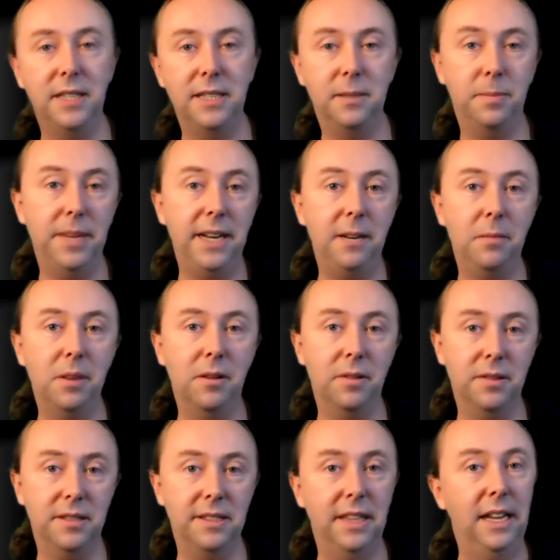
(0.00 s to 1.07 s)
which is a pity
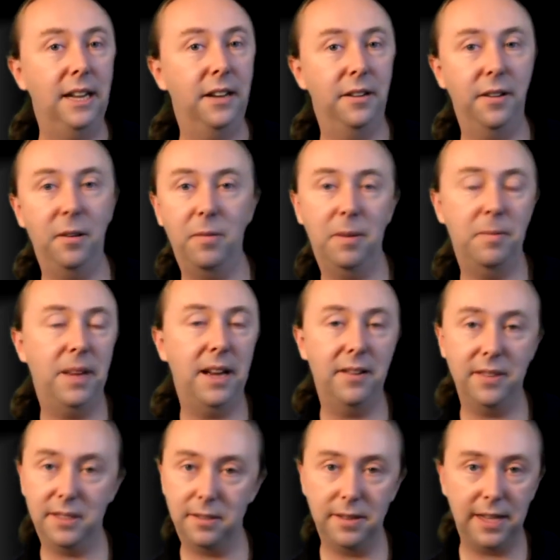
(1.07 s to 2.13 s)
because no one part
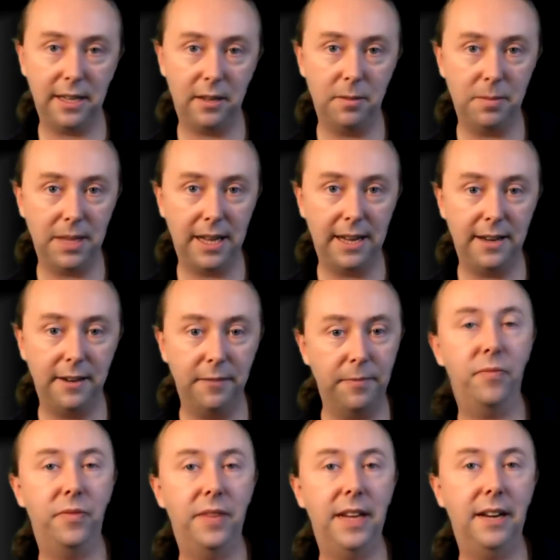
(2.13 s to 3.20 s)
of it's all that complicated.
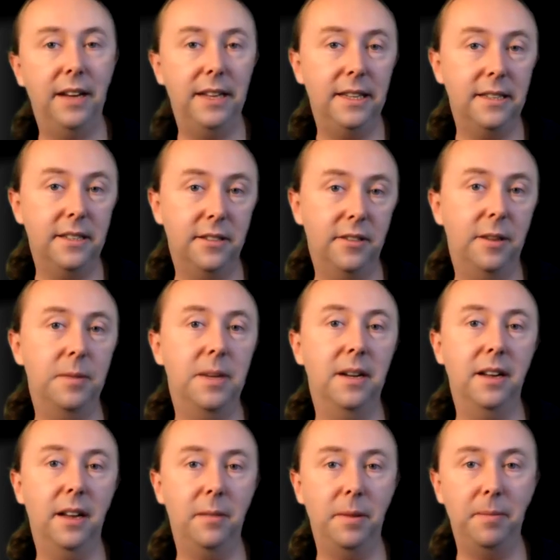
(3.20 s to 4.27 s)
Now in this description
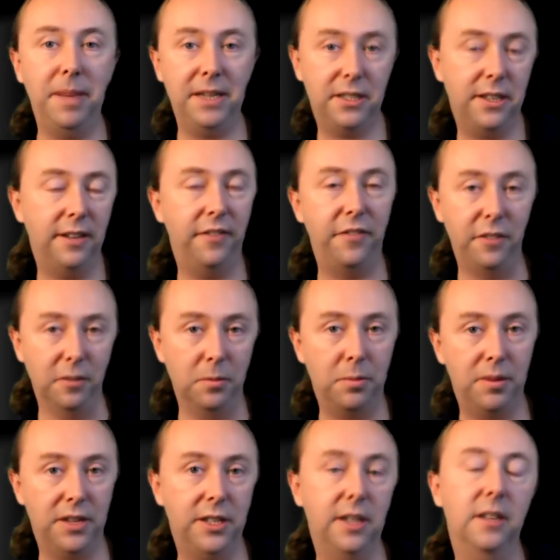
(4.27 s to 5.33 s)
I'm going to be mentioning fuel
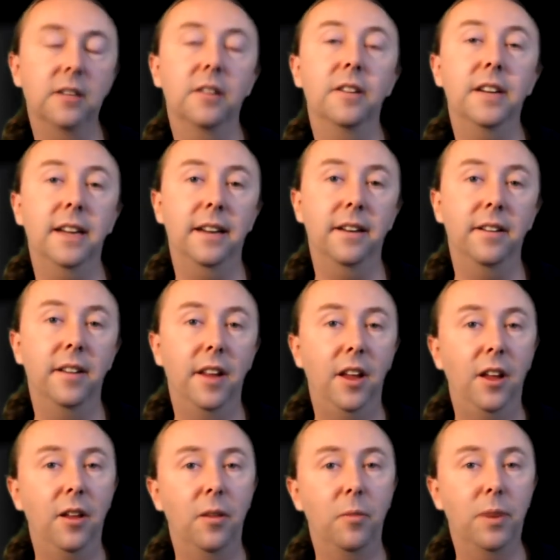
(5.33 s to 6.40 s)
pressure a lot, and
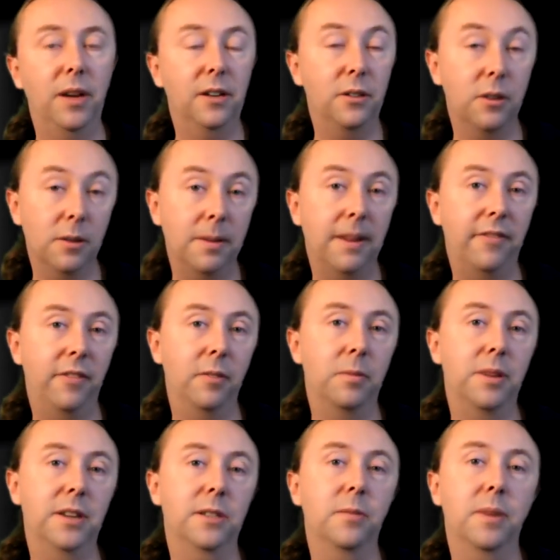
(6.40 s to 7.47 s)
when I talk about fuel
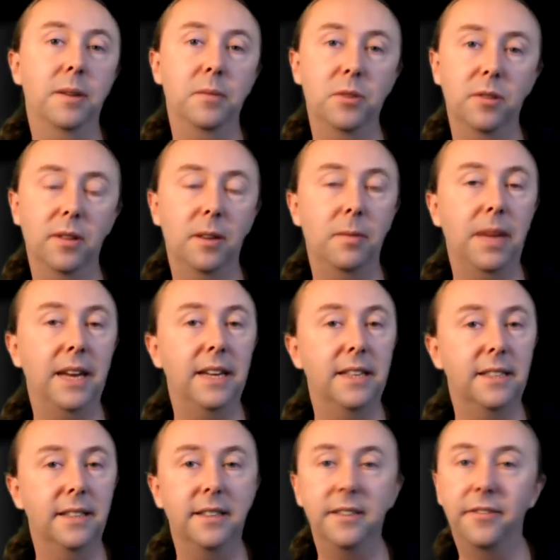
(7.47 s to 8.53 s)
pressure what I'm talking about
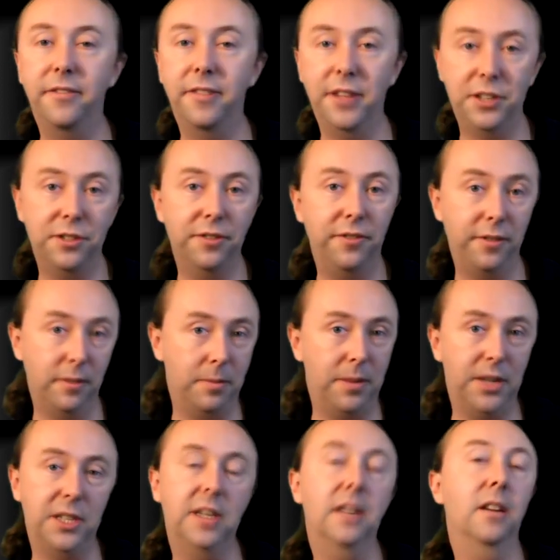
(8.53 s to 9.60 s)
is the differential fuel
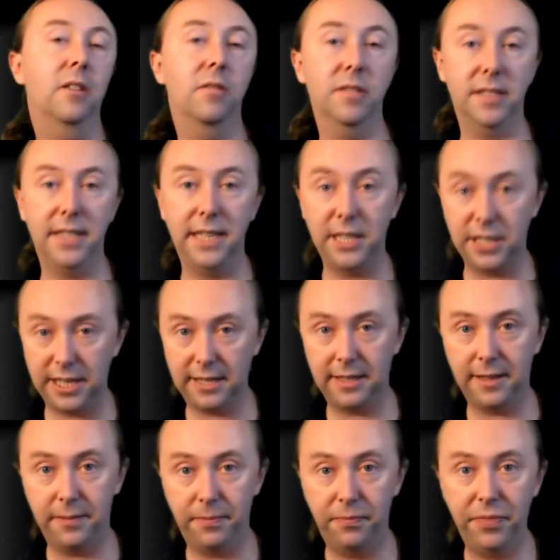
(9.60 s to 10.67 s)
pressure across the
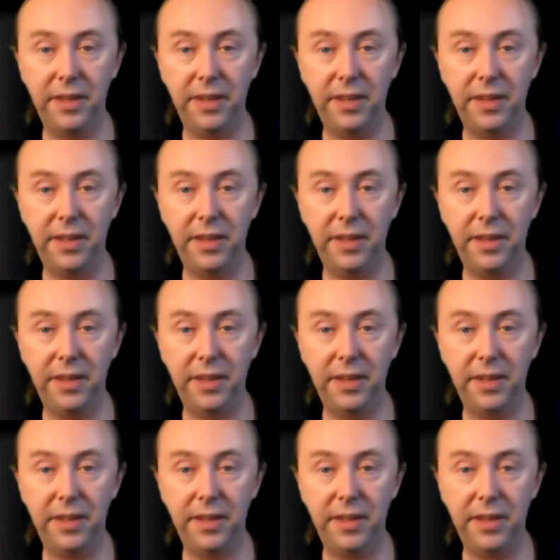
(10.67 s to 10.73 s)
injector.